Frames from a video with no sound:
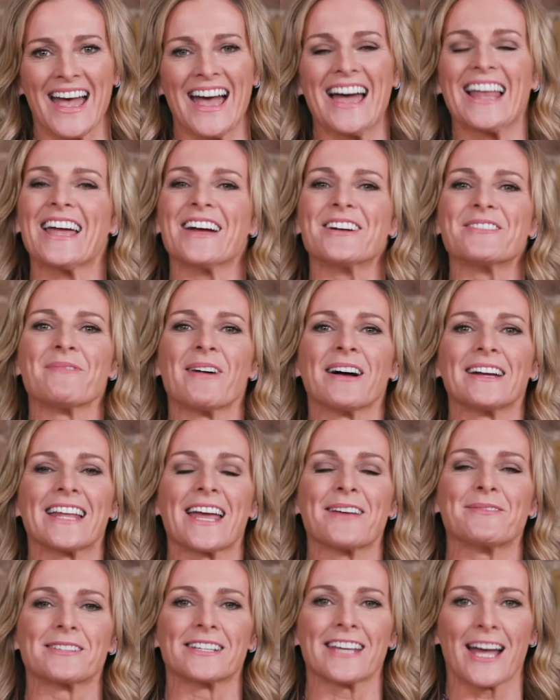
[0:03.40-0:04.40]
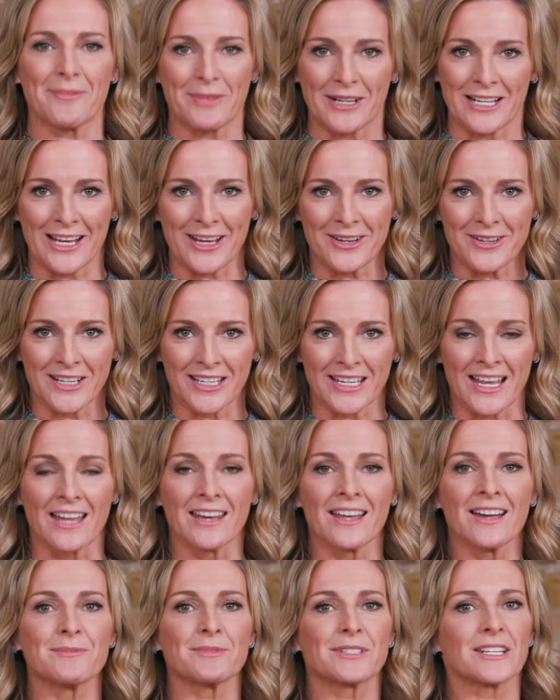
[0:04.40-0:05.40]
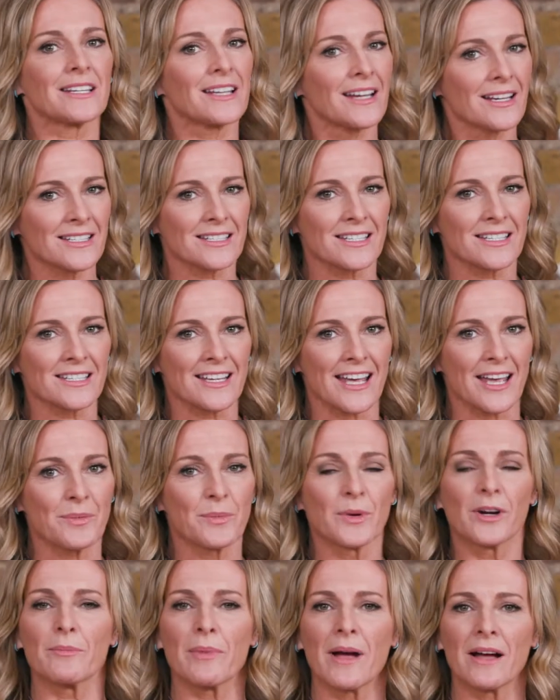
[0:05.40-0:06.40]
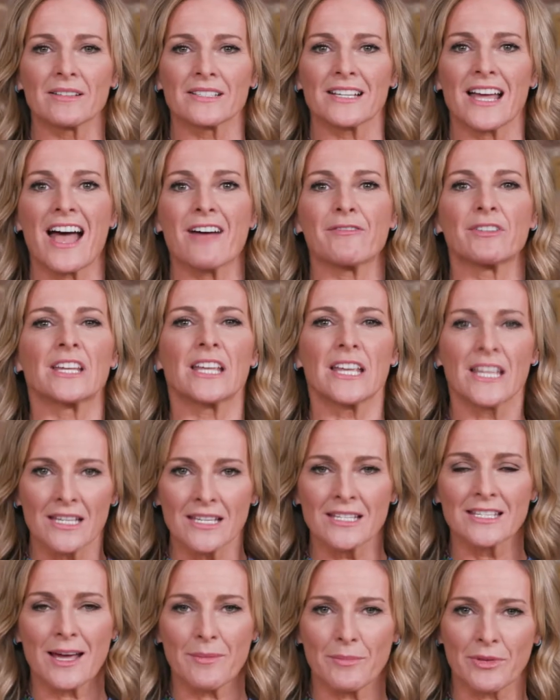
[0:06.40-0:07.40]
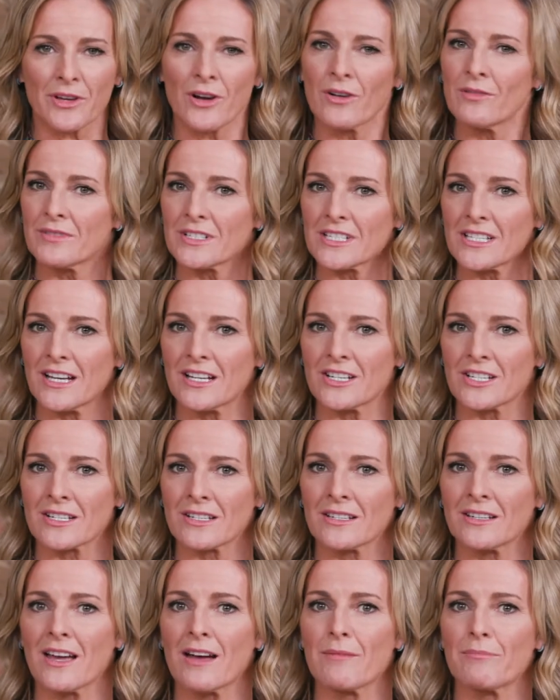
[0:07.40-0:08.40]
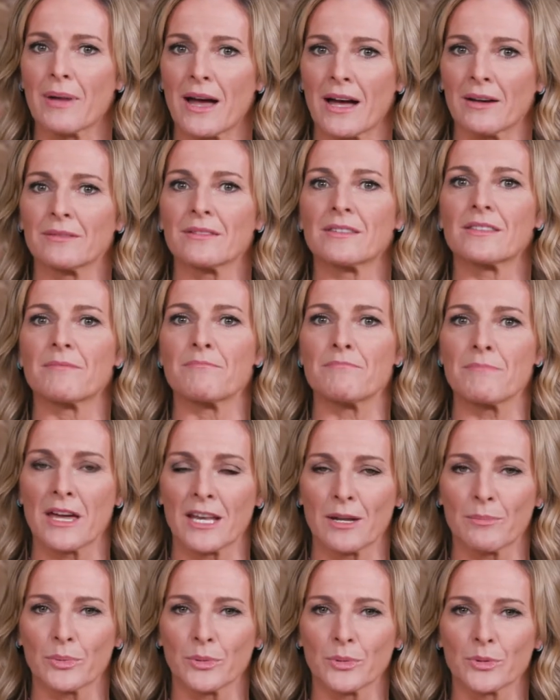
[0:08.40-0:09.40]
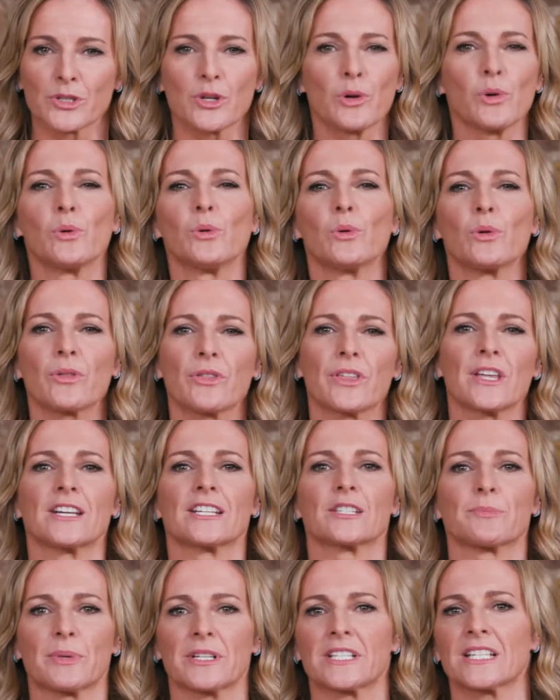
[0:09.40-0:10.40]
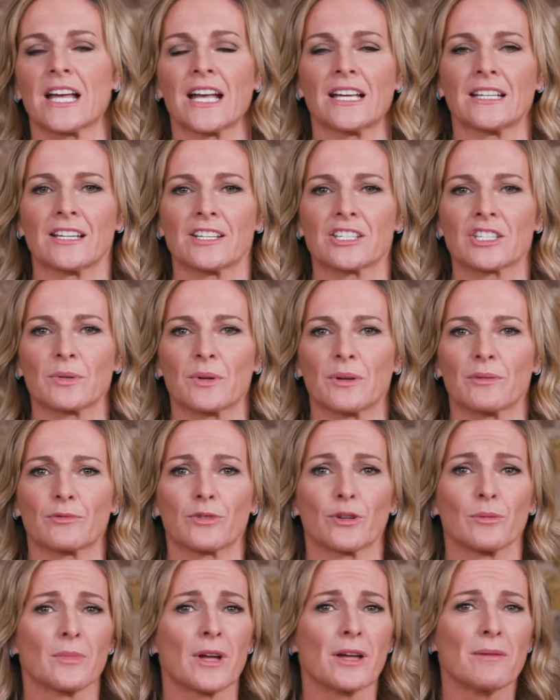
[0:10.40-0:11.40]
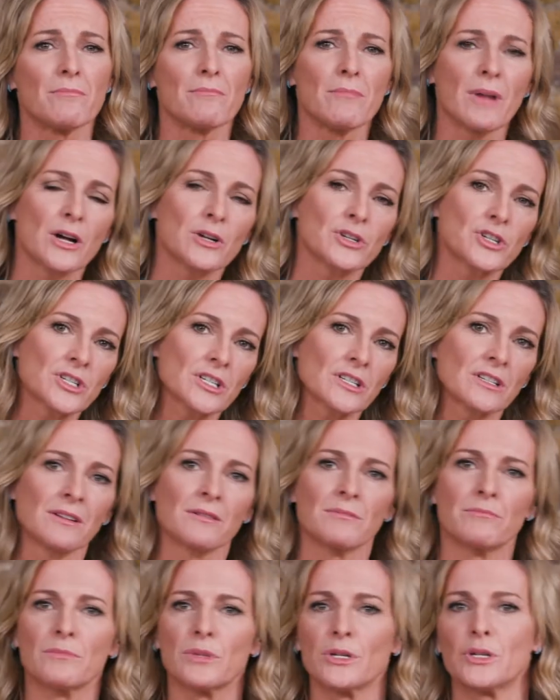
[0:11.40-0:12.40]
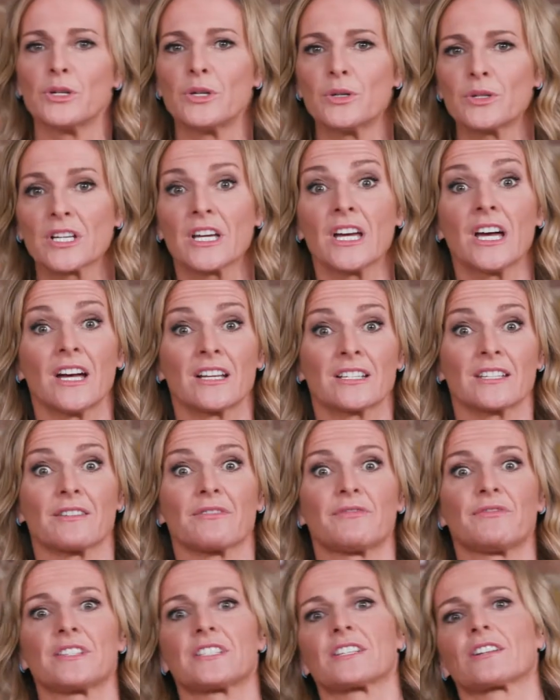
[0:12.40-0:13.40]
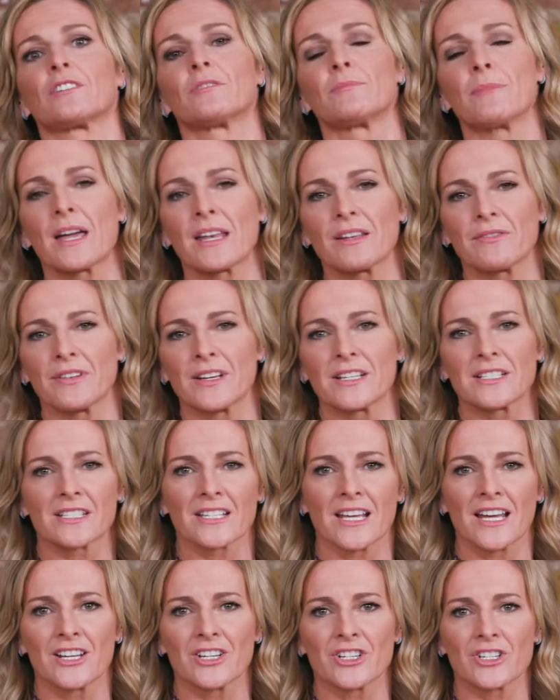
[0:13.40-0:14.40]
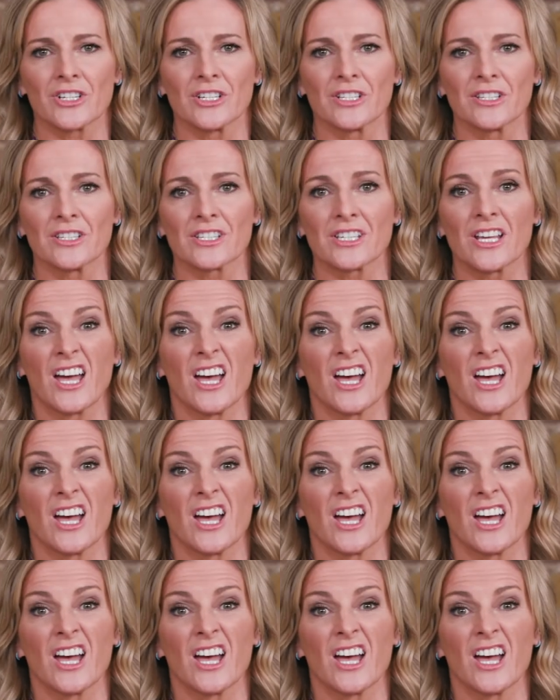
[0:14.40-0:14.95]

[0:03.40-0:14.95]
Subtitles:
Hello, my name's Gabby Logan and I'm delighted to say we're about to have an in-depth conversation about the menopause, all things pertaining to it, from emotion and mood to the physical manifestations